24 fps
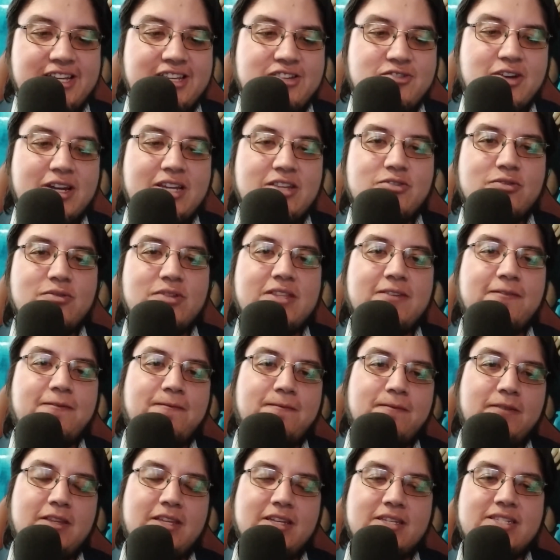They try to
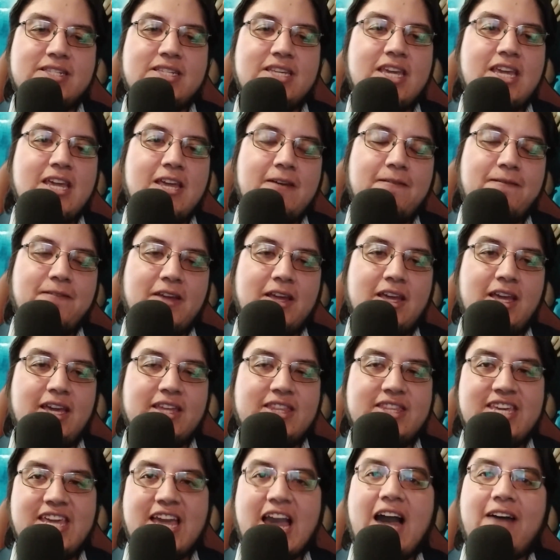deceive
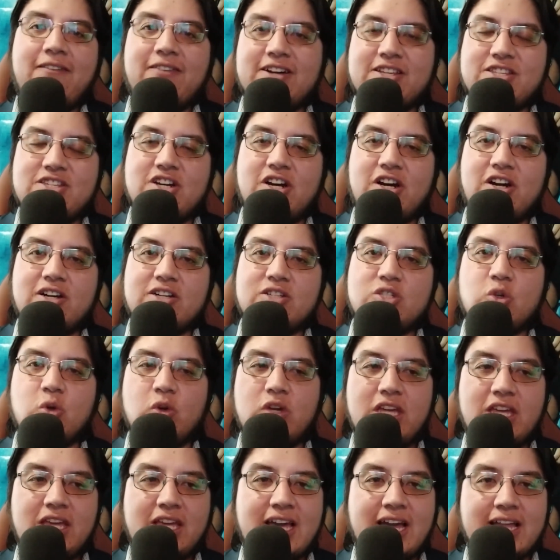the Avatar
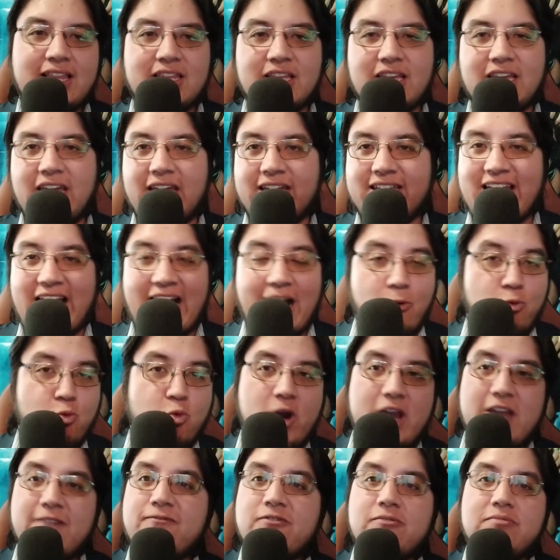so he can get
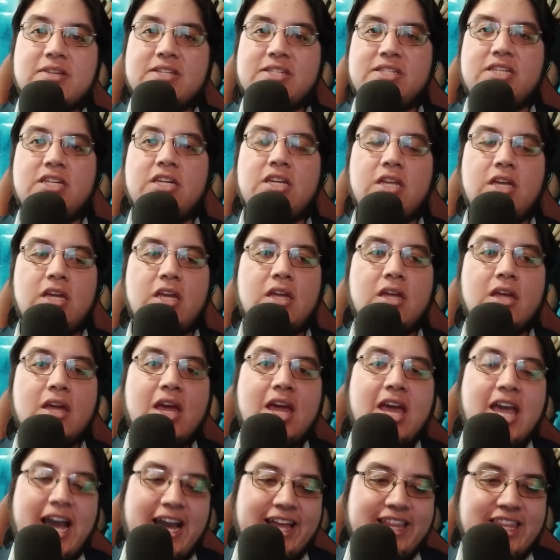away from the
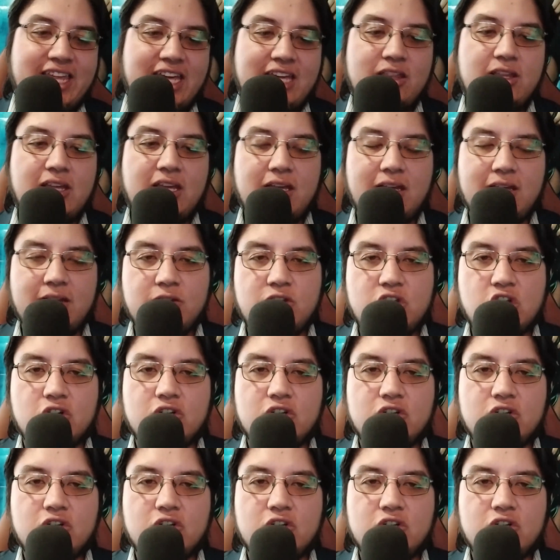city and they